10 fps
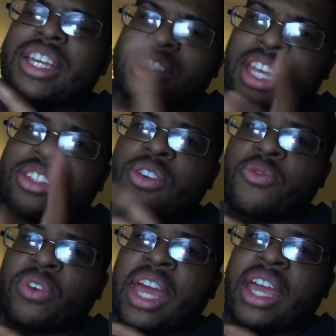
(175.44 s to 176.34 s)
stay
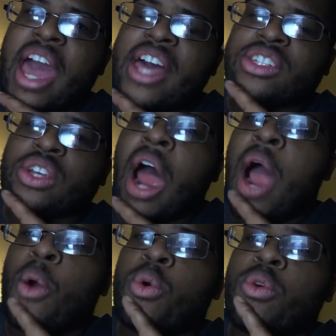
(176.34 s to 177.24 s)
tuned for that, guys. So
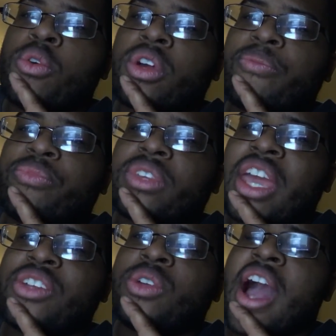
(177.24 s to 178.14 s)
I will
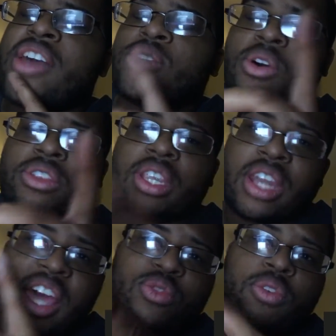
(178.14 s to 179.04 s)
catch you guys on the
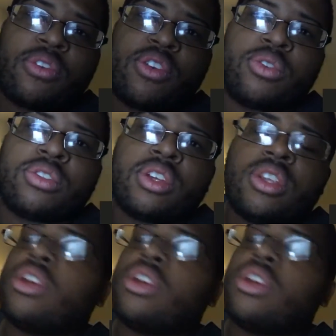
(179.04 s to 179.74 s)
next reviews. No,